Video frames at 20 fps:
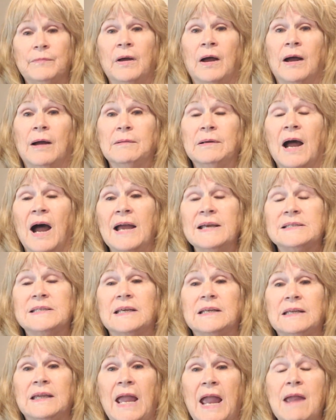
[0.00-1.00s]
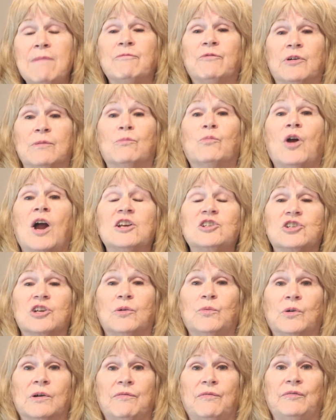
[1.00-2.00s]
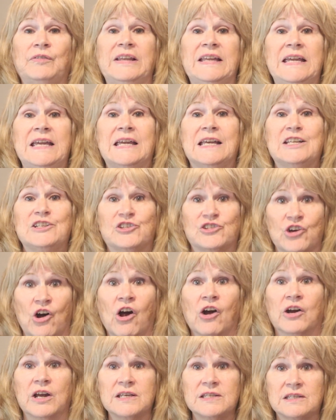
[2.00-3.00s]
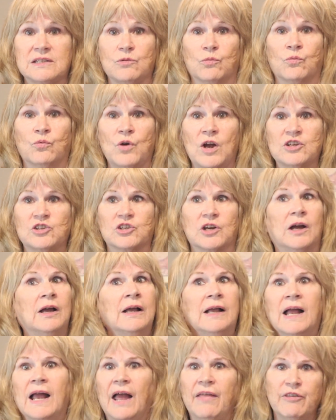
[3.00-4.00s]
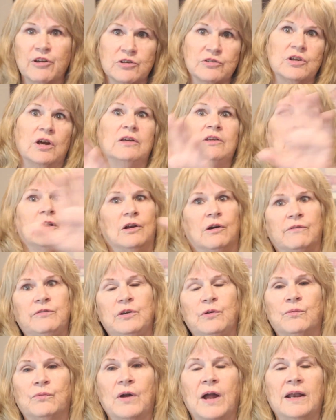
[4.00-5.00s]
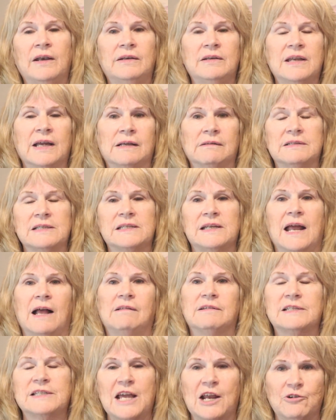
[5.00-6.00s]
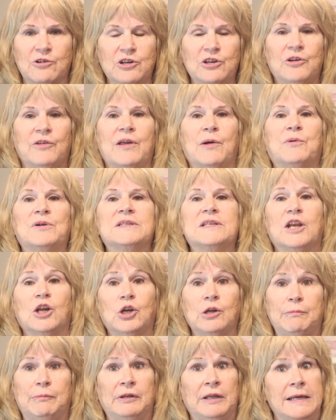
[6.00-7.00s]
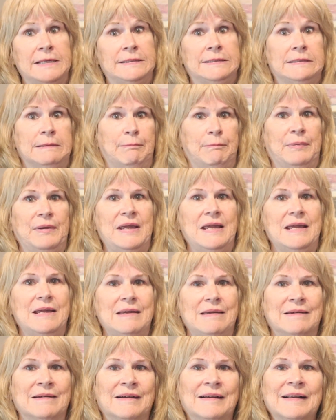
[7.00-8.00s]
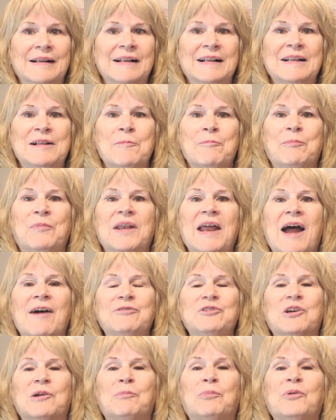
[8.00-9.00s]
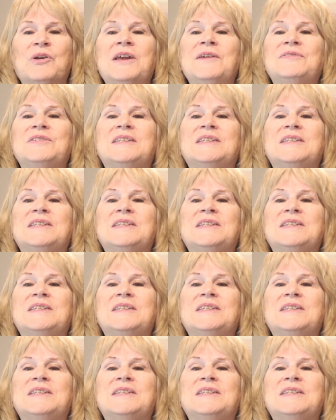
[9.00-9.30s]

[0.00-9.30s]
guys that came from Russia were fleeing Tsarist Russia. And there's, if you read Nicholas and Alexander, that wasn't a good place to be. But after a brief